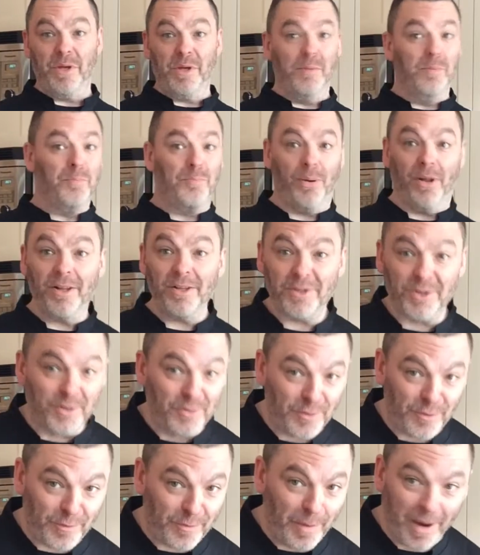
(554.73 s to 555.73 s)

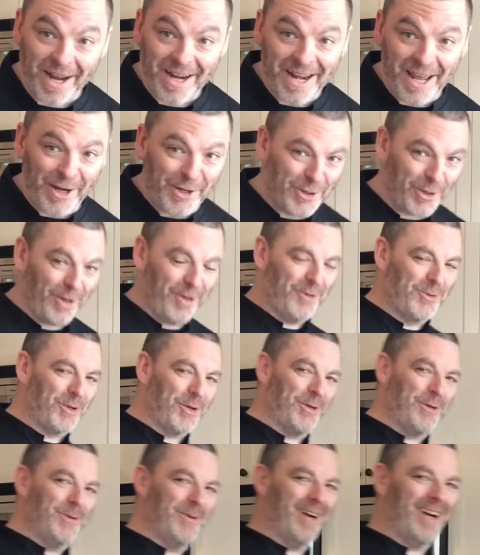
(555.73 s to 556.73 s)
impulsive by nature,
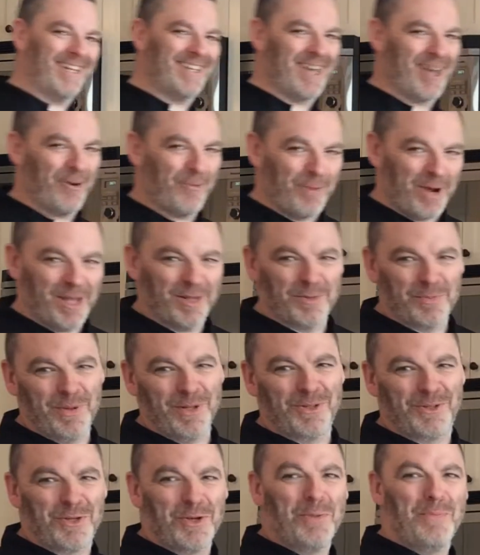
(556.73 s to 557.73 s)
so I can't wait. It's
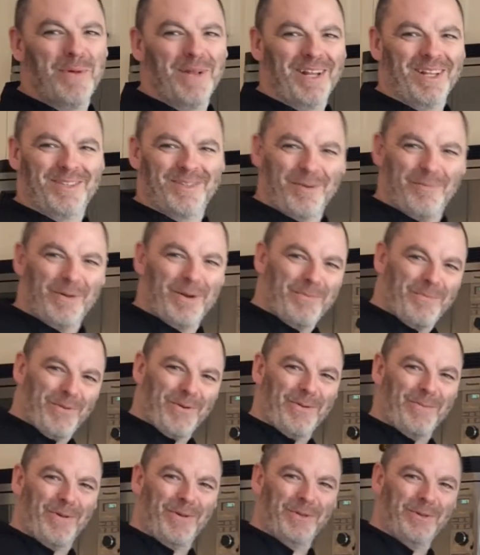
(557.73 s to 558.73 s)
been 2 minutes. I'm going to put
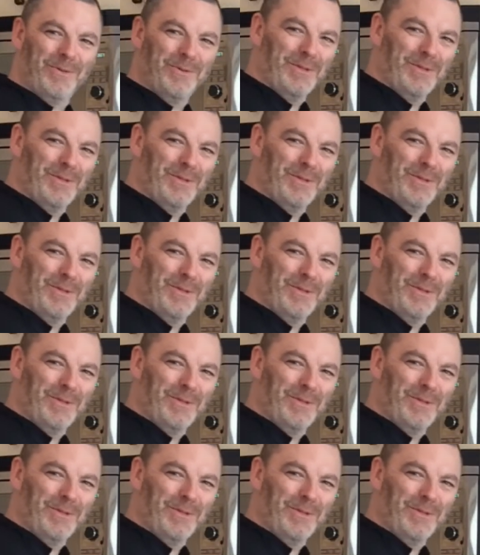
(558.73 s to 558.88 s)
them on the